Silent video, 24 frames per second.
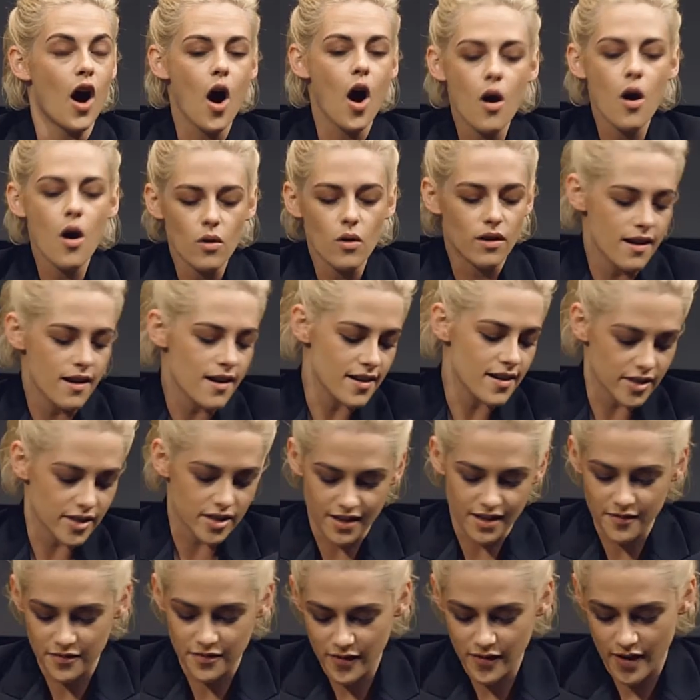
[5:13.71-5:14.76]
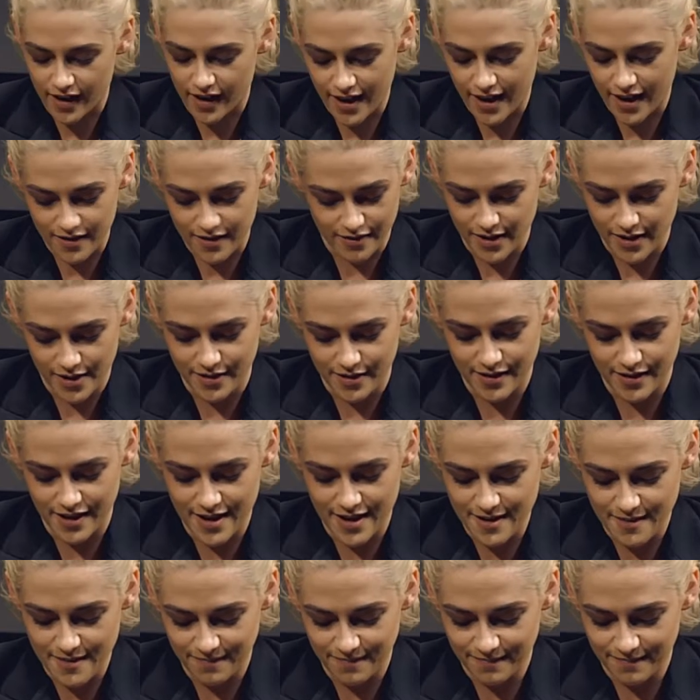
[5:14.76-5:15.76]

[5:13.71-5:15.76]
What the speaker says: Oh gosh, fuck, I don't know.